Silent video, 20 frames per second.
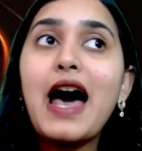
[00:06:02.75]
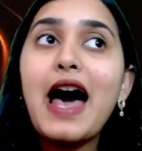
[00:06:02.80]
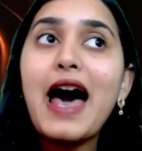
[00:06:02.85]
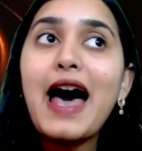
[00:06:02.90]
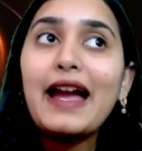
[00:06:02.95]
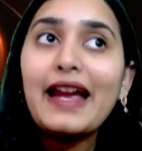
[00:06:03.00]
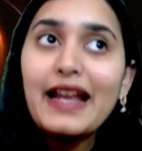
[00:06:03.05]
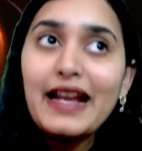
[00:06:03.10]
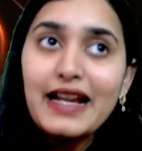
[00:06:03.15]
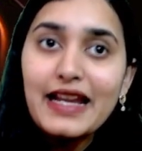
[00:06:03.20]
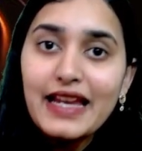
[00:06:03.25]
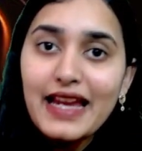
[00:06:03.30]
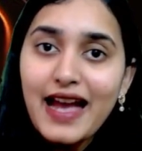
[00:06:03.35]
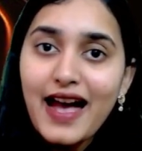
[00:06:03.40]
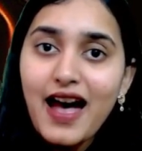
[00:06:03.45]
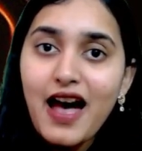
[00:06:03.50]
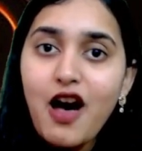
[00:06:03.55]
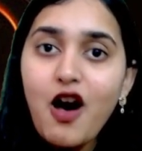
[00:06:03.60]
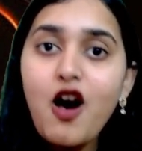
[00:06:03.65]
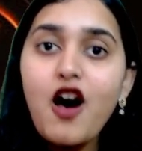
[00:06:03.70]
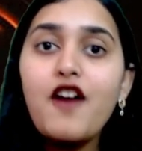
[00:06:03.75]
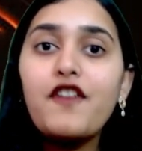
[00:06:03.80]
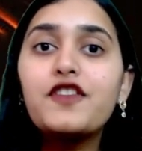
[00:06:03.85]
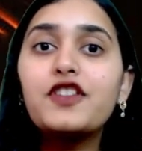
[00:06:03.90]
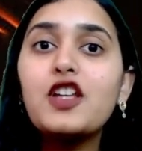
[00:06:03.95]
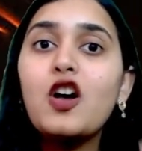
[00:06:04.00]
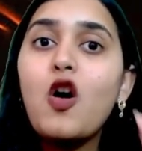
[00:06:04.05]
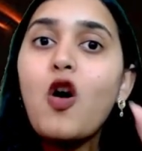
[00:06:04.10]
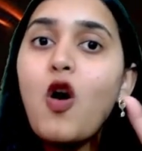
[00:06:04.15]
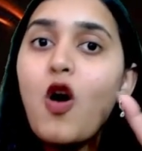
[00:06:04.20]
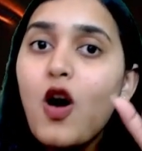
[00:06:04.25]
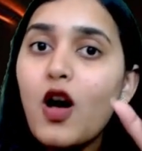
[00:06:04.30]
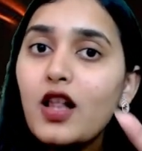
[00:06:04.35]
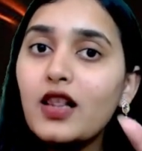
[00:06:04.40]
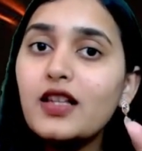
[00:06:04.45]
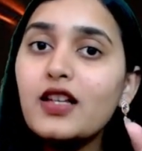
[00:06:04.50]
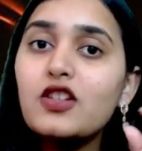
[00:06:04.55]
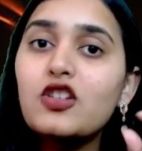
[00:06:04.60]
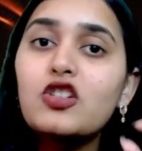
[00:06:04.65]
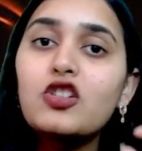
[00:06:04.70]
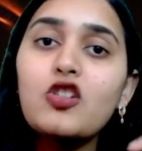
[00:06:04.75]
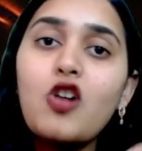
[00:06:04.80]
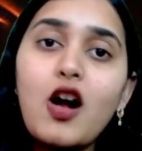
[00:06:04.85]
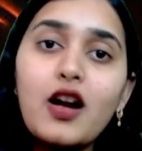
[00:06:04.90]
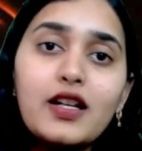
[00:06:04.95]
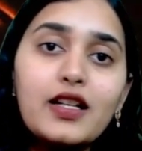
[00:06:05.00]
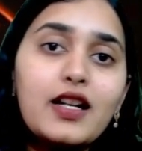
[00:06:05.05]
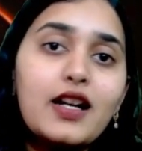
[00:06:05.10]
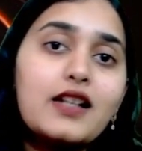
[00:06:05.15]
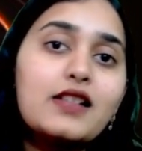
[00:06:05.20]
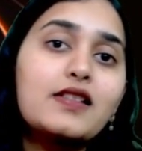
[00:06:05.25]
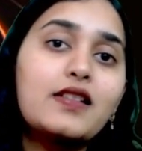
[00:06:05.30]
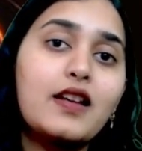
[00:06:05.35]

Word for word: idea of the, all the shortcuts